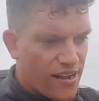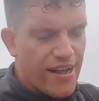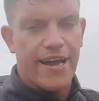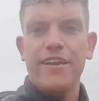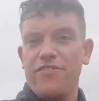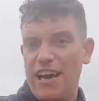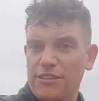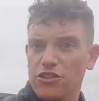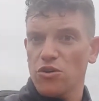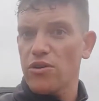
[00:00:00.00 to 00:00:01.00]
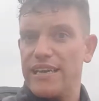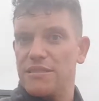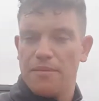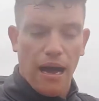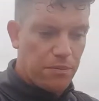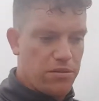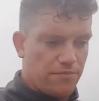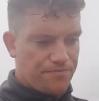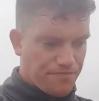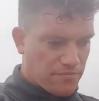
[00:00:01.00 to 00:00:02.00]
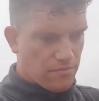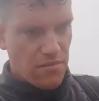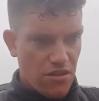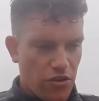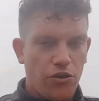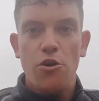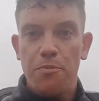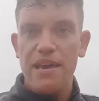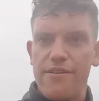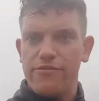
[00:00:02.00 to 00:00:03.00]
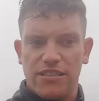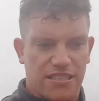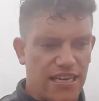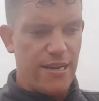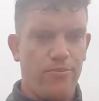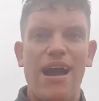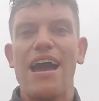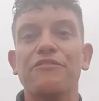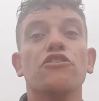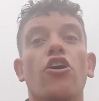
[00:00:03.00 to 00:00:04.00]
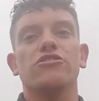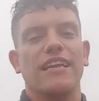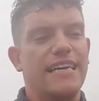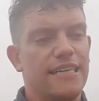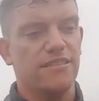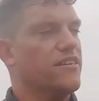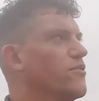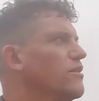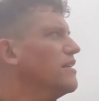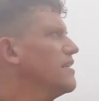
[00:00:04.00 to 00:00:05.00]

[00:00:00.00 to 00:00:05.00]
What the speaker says: and if you had your OS map you'll be able to see where they all lead to.